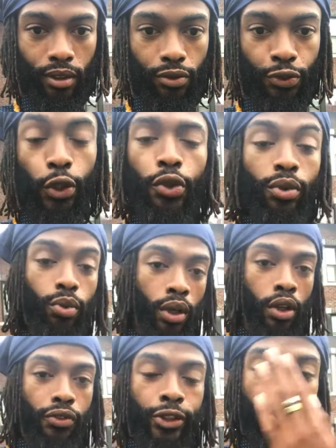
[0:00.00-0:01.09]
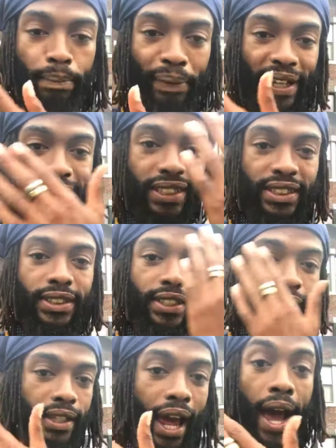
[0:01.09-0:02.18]
Do you pay attention to the
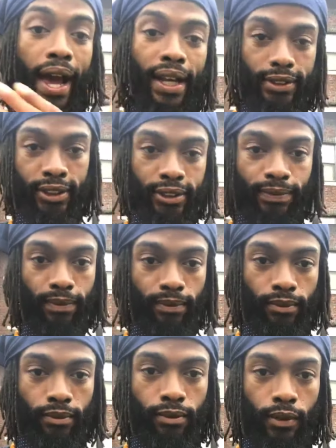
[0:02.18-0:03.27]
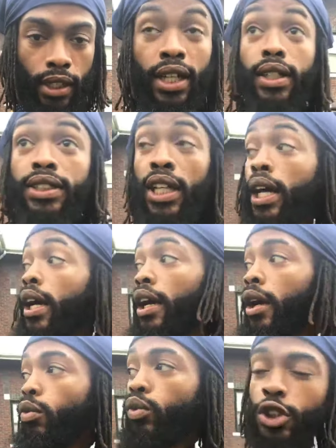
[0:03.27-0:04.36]
lies? Because
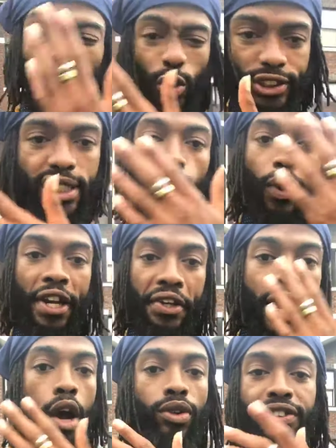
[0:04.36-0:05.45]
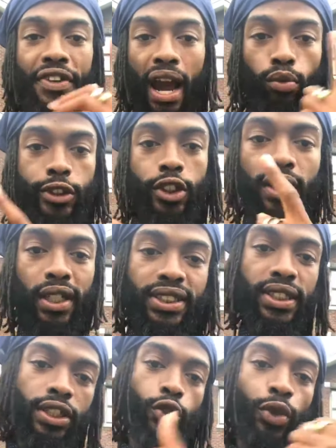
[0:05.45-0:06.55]
what you see right now is not what you're going to
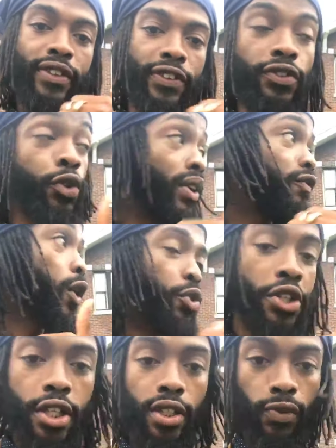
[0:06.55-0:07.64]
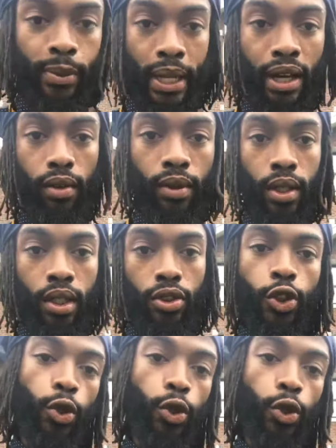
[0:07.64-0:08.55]
see 3, 4 years from now. 2